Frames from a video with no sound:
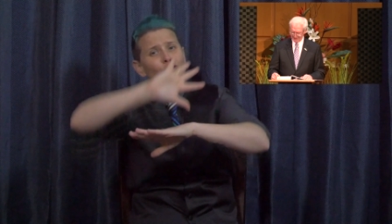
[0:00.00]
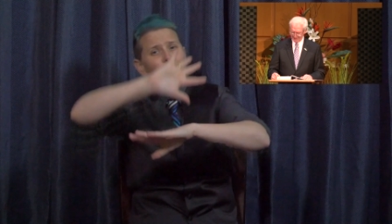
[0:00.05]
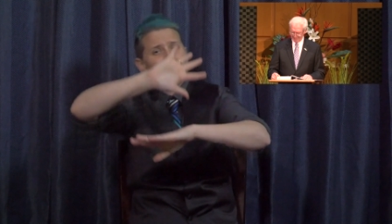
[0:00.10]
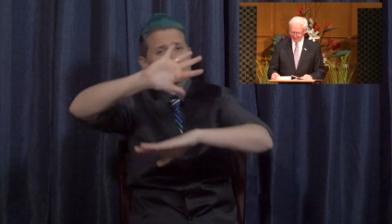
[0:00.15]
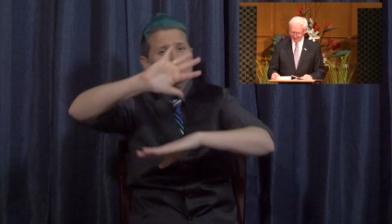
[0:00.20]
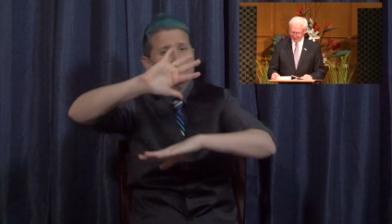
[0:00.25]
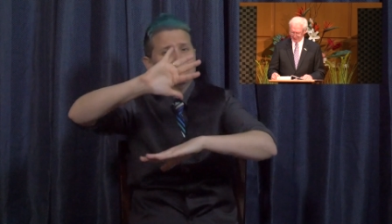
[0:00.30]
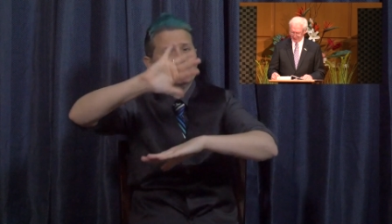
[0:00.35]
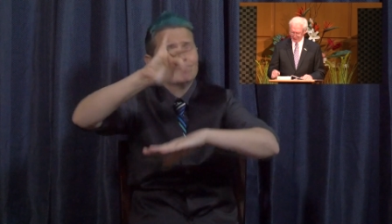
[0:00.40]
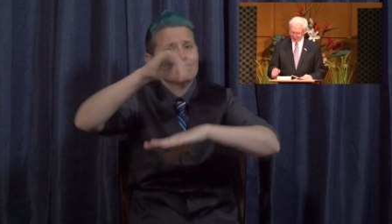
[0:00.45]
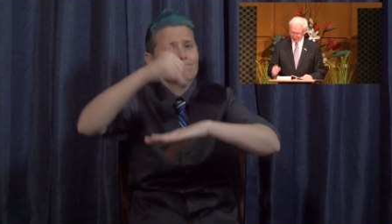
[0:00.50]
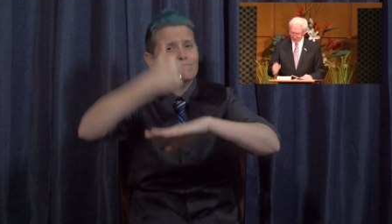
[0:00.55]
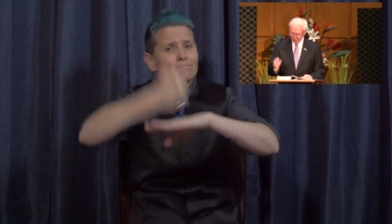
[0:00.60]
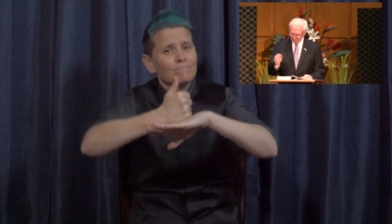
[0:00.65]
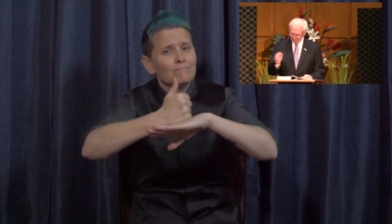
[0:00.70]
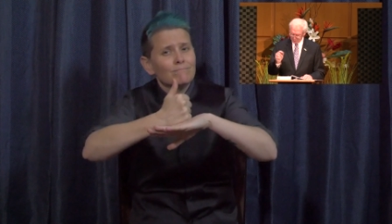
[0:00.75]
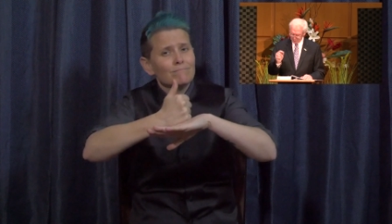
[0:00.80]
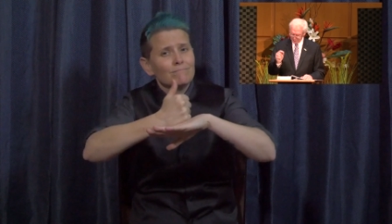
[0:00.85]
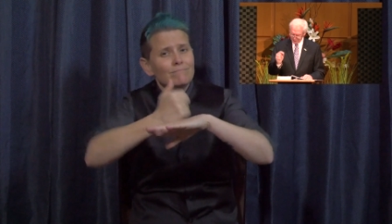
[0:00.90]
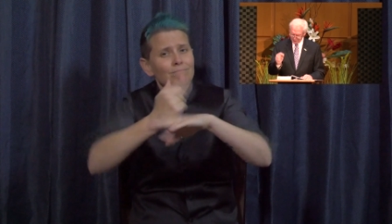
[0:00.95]
because
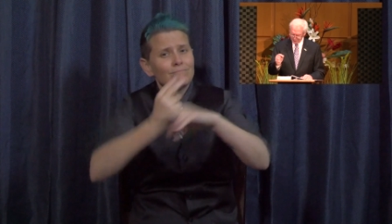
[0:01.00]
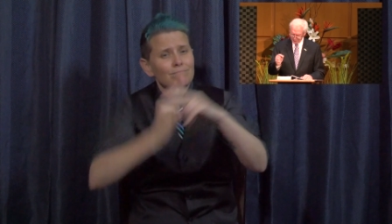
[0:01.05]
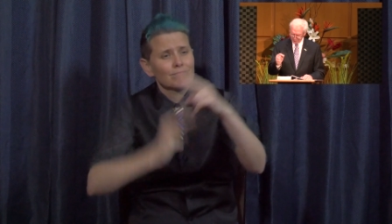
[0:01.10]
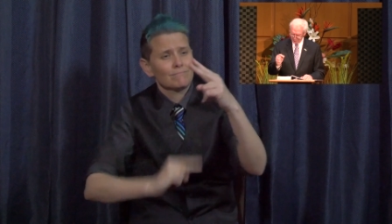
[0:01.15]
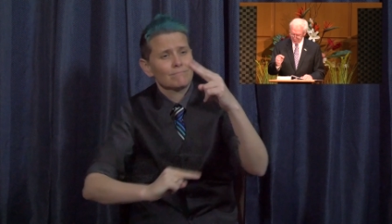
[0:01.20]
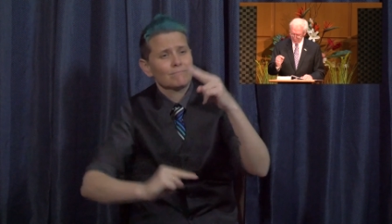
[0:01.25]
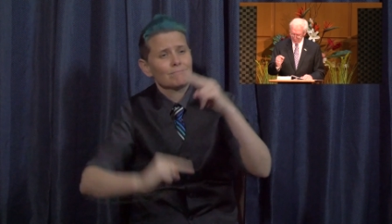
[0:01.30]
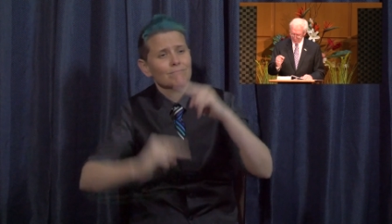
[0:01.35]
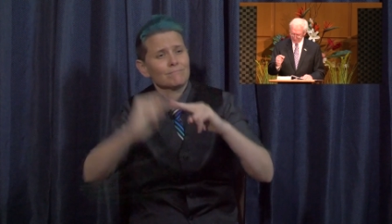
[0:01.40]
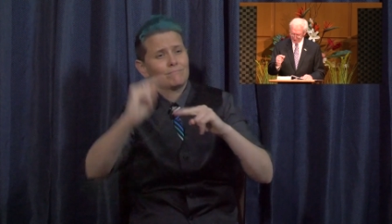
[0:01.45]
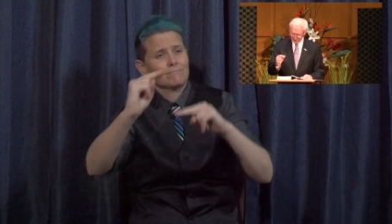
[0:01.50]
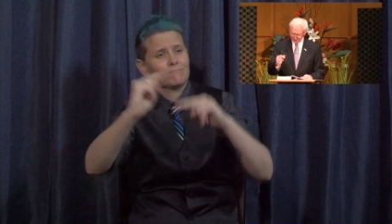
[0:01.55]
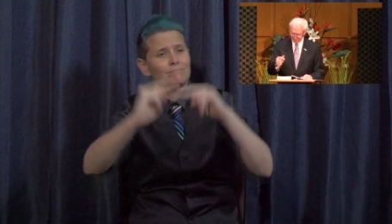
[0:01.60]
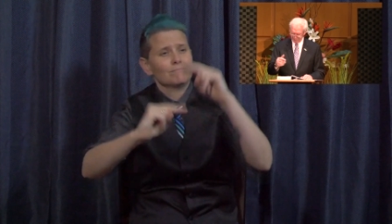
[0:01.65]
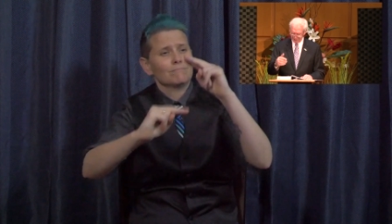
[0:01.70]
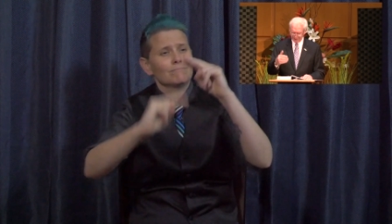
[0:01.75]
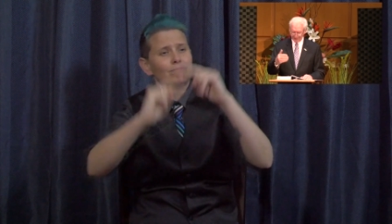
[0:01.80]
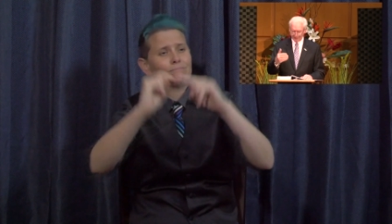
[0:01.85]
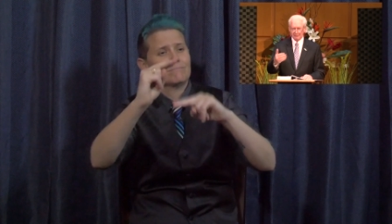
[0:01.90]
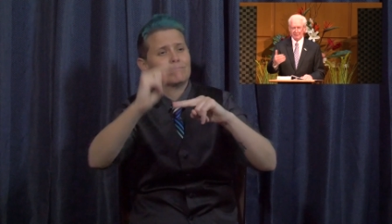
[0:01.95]
only you can
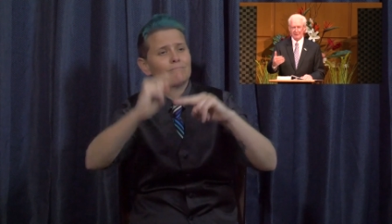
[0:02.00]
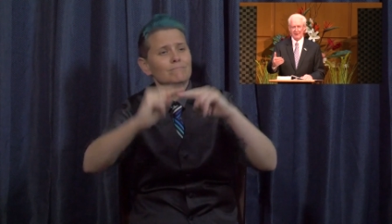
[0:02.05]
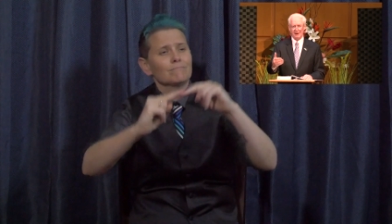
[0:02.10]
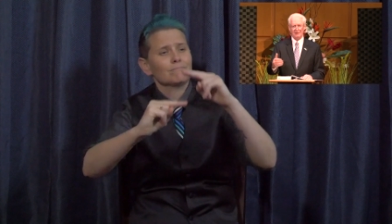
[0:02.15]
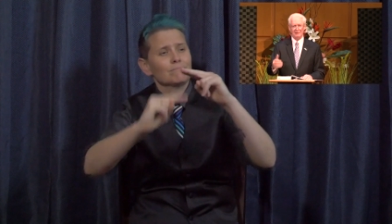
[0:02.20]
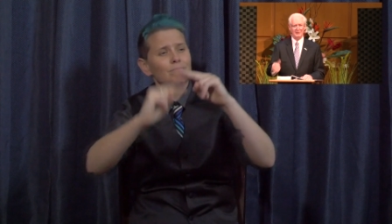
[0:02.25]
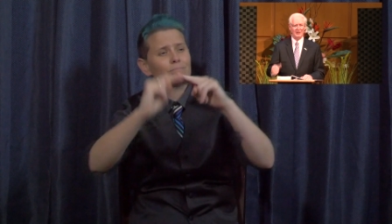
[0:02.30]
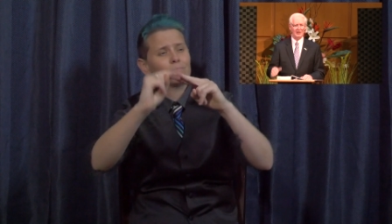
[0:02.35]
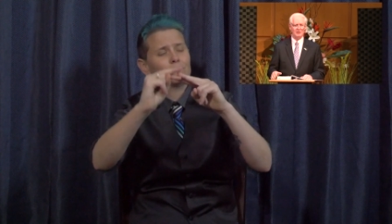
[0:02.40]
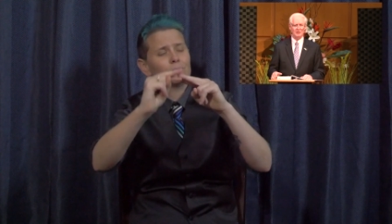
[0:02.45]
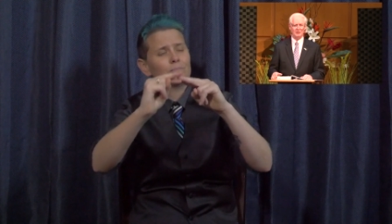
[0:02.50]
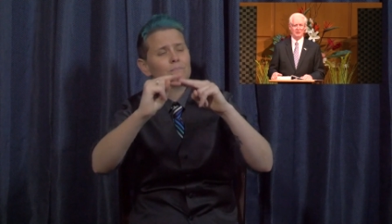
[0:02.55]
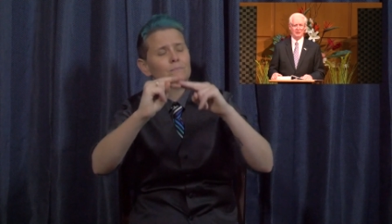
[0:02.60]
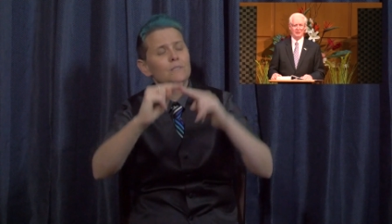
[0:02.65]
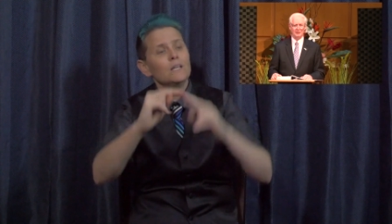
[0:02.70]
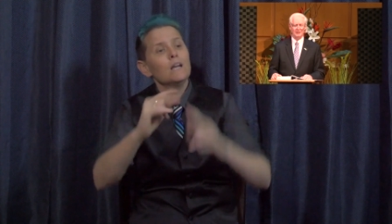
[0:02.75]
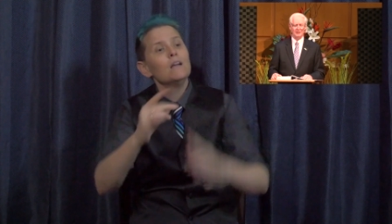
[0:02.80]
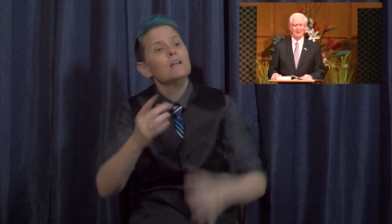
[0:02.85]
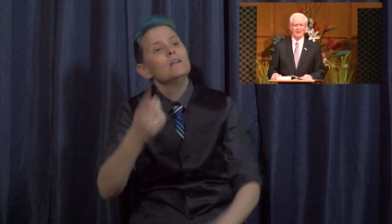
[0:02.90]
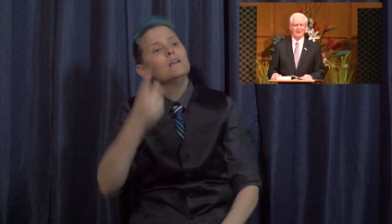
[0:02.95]
be the
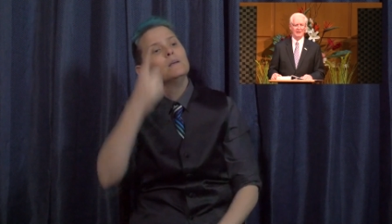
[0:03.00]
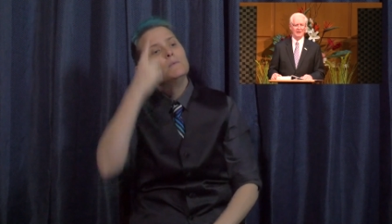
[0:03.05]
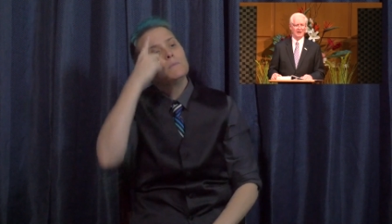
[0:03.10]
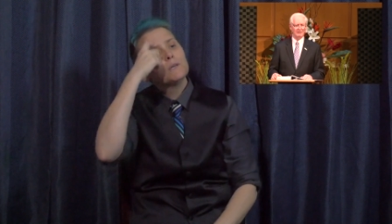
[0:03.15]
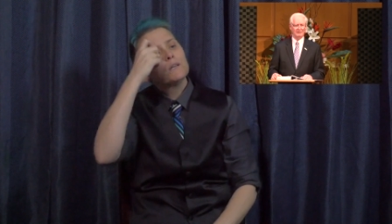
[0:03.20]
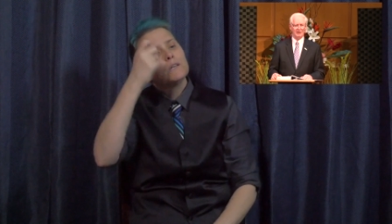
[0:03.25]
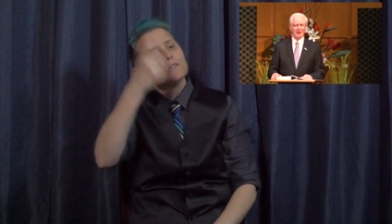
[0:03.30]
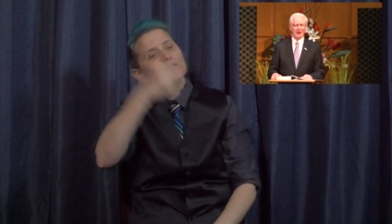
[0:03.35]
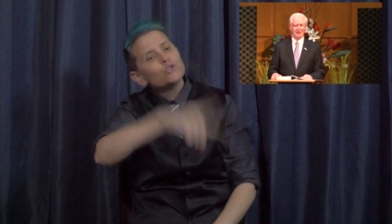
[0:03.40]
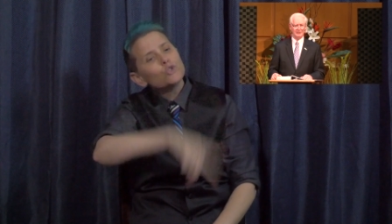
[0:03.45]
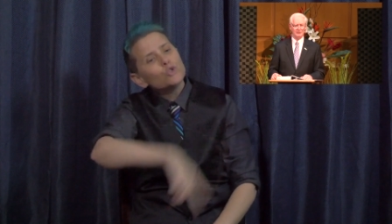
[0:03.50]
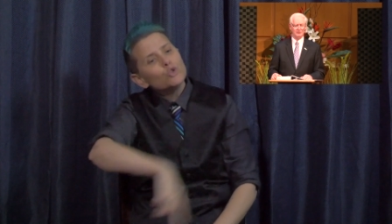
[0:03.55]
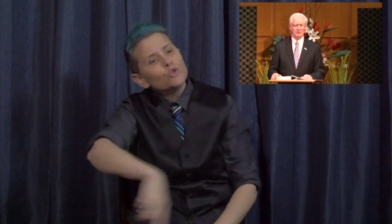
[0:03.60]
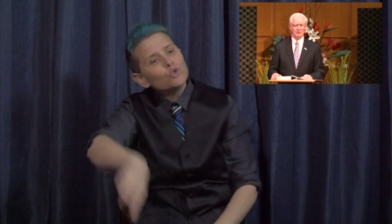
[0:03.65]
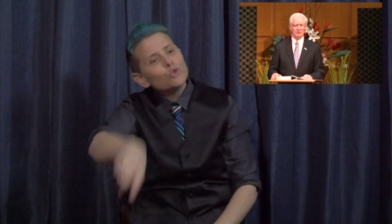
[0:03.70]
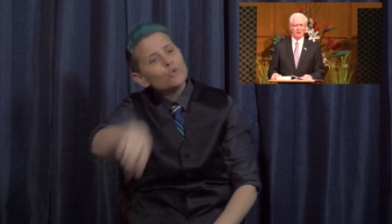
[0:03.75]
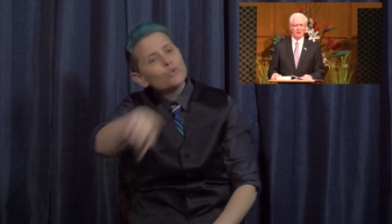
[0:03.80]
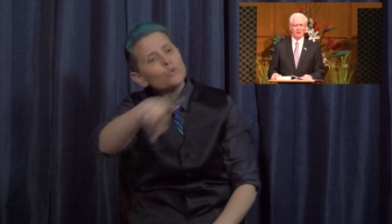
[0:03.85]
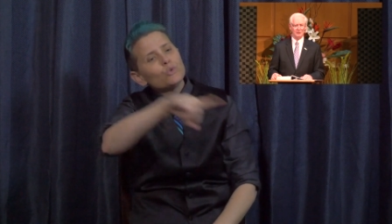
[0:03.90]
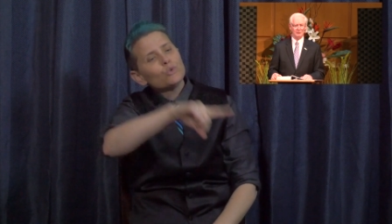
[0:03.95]
foundation of God's
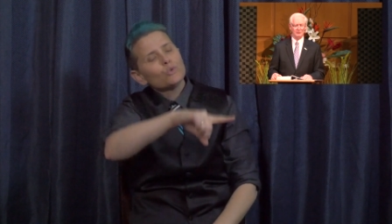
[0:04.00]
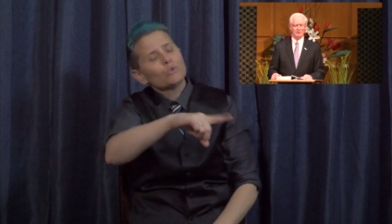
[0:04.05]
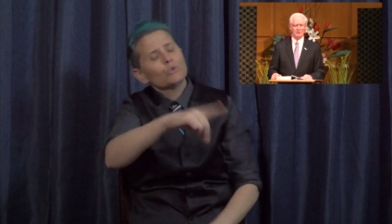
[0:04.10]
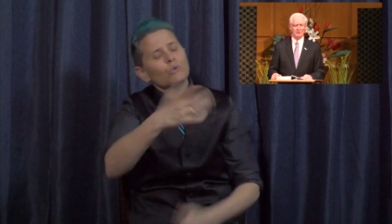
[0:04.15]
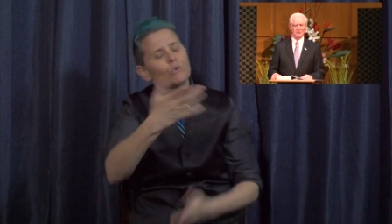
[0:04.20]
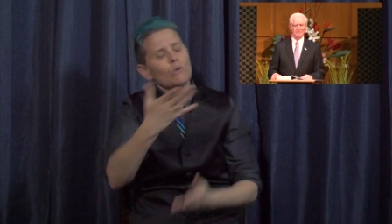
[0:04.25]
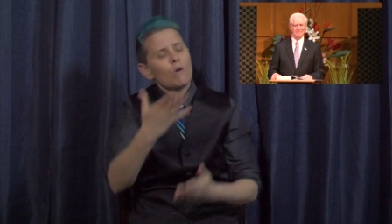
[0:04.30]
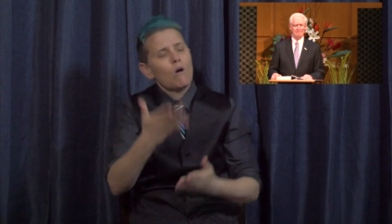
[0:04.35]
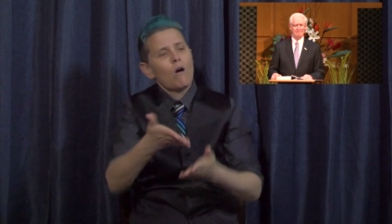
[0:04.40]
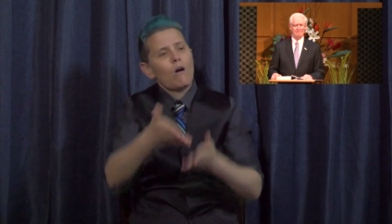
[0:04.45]
church.